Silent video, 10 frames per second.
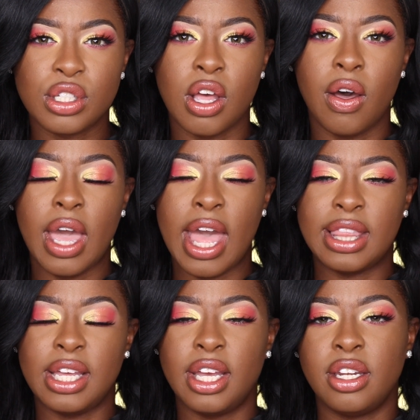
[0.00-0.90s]
So
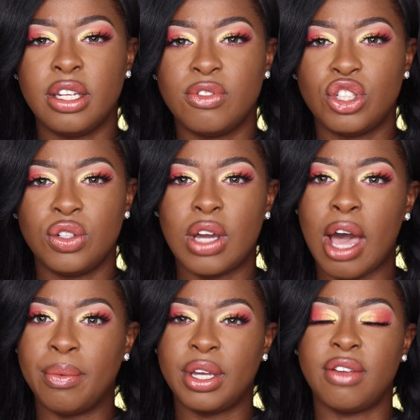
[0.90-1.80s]
at the end of June,
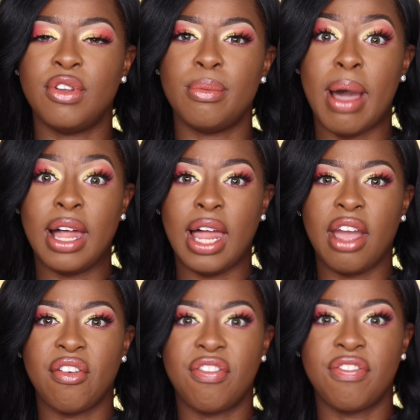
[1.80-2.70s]
I will give you my like